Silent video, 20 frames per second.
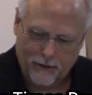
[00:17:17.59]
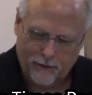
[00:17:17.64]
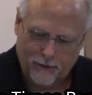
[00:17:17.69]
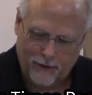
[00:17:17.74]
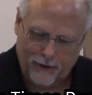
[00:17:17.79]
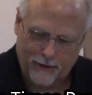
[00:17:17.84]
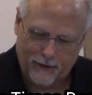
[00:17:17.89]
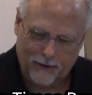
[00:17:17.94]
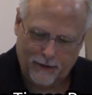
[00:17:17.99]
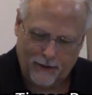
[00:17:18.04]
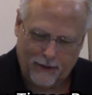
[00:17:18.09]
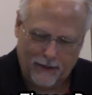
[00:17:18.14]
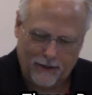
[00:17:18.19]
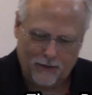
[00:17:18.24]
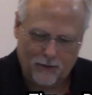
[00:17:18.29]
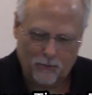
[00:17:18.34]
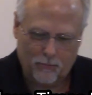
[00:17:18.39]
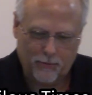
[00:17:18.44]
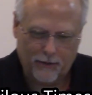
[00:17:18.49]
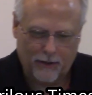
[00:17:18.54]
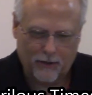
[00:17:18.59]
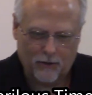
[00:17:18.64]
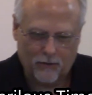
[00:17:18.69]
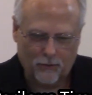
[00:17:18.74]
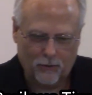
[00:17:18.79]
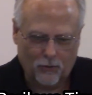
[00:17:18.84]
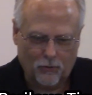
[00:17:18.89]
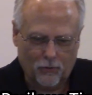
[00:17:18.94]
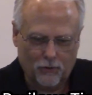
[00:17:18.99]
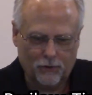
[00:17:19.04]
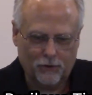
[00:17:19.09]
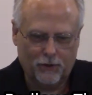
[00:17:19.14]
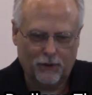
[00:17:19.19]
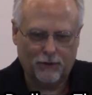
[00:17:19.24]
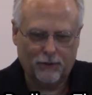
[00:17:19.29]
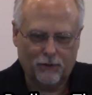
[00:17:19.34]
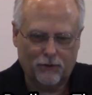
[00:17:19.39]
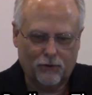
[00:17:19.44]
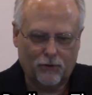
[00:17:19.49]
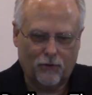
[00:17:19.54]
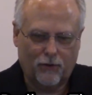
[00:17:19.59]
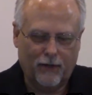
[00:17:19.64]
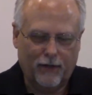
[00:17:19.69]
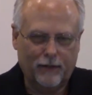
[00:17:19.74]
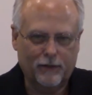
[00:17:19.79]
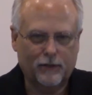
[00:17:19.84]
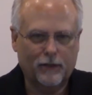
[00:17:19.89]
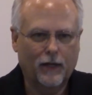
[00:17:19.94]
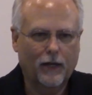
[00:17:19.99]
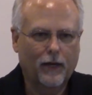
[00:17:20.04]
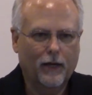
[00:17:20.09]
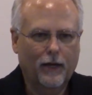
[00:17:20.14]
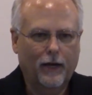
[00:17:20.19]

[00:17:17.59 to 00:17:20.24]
They deny the power of the Lord Jesus Christ,